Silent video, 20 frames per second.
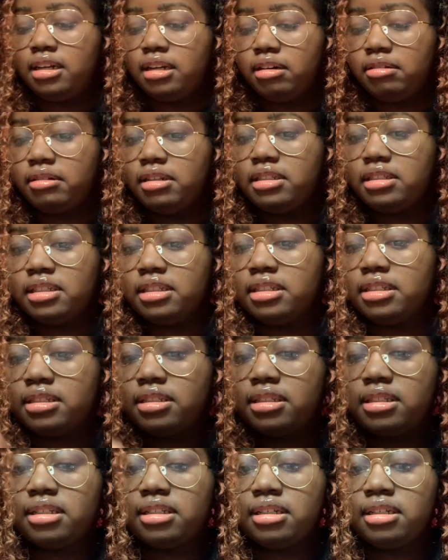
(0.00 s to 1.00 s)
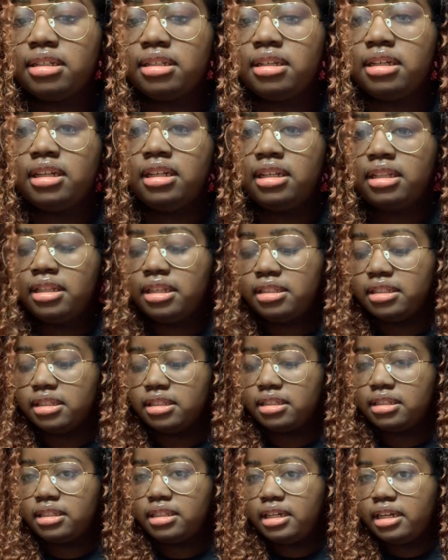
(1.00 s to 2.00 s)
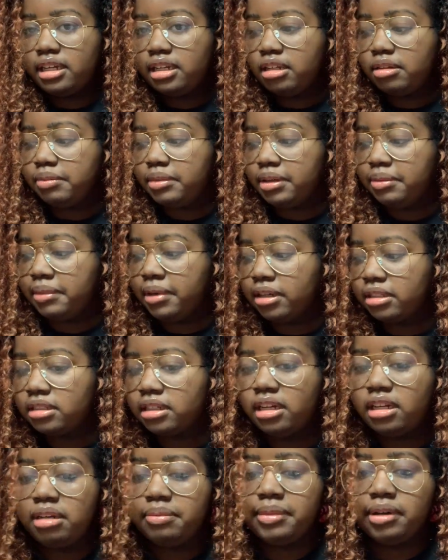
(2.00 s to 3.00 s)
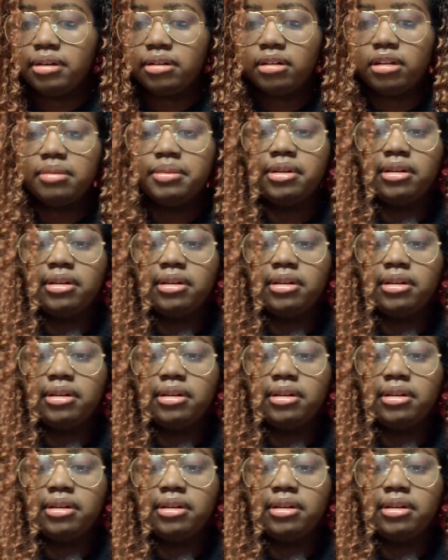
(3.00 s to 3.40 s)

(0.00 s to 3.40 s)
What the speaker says: hold on, this is killing me. It's killing my arm.